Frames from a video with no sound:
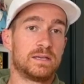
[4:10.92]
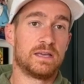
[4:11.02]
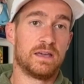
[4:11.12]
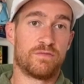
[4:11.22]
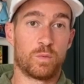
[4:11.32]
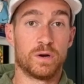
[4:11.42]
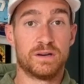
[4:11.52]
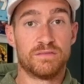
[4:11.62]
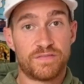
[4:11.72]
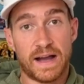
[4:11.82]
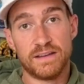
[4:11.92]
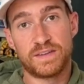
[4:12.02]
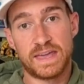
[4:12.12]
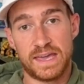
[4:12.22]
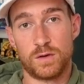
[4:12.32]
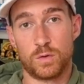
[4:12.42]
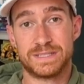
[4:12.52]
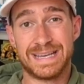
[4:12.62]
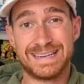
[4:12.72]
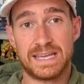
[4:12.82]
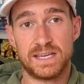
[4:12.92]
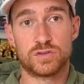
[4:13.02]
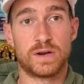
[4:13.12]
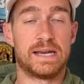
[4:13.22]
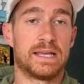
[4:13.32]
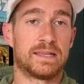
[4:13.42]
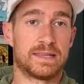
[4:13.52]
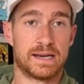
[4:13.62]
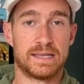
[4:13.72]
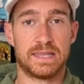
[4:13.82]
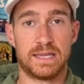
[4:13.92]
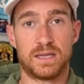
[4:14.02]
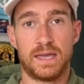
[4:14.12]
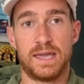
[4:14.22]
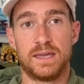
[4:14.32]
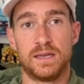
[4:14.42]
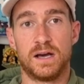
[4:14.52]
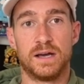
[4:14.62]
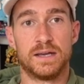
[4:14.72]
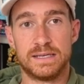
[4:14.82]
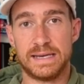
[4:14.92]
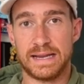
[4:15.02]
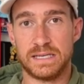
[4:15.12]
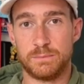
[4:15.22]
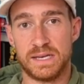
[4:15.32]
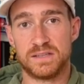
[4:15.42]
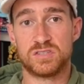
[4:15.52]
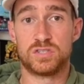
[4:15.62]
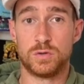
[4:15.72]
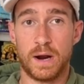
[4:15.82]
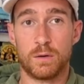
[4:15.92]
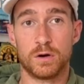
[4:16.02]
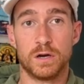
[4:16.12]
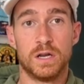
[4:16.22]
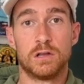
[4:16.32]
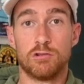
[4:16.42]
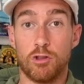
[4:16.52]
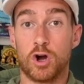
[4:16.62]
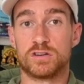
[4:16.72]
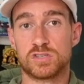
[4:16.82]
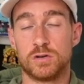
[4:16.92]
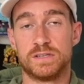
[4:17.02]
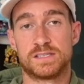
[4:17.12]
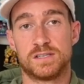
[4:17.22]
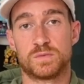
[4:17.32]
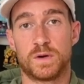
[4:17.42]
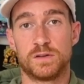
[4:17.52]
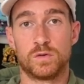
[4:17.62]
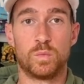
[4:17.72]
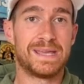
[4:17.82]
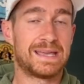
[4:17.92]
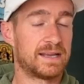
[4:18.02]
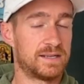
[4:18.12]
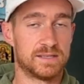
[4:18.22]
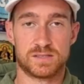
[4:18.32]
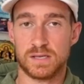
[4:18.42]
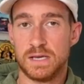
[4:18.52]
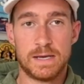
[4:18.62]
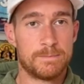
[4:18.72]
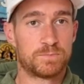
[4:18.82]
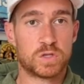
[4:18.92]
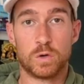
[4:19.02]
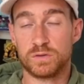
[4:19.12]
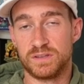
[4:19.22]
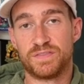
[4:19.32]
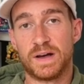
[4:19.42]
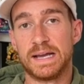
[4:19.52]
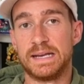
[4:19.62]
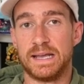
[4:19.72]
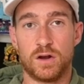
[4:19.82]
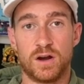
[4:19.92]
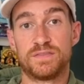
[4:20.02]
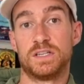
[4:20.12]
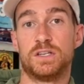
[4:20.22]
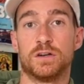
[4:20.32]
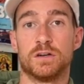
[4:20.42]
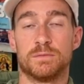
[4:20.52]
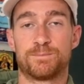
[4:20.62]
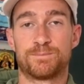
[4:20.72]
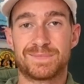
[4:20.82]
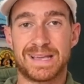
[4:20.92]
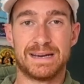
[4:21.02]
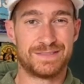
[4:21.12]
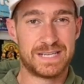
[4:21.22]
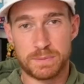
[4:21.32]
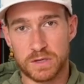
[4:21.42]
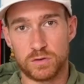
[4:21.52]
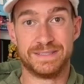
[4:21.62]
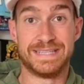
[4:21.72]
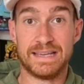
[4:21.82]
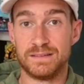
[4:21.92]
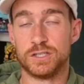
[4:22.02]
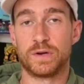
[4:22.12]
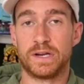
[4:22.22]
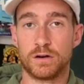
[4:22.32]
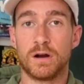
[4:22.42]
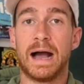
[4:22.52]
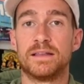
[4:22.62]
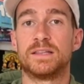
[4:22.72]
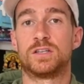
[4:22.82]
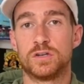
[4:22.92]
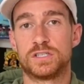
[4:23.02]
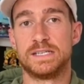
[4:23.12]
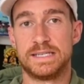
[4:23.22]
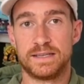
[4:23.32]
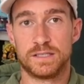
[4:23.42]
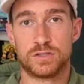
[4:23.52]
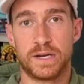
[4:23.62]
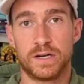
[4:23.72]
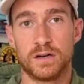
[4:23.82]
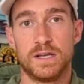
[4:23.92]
If we're in 5K or 10K training, then I think a 90-minute to 2-hour long, slow distance run on the weekend is totally fine, and often your kind of typical daily trainer, highly cushioned daily trainer